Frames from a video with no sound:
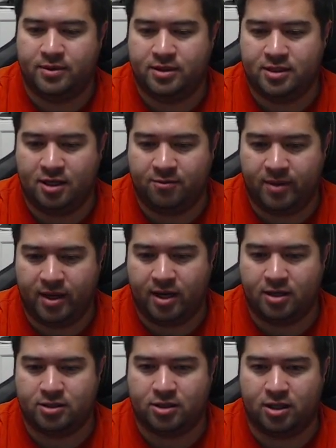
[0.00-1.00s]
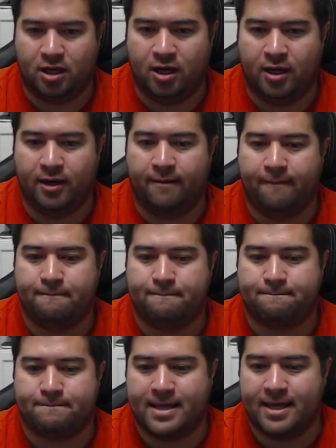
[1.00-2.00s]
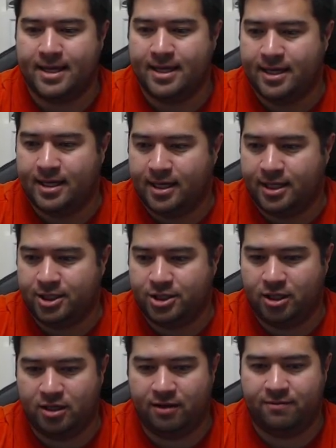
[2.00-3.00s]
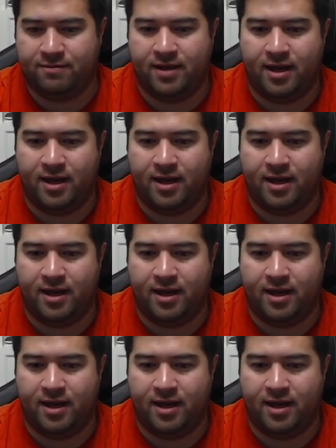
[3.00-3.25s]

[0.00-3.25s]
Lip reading: see if my errors are gone. And sure enough, they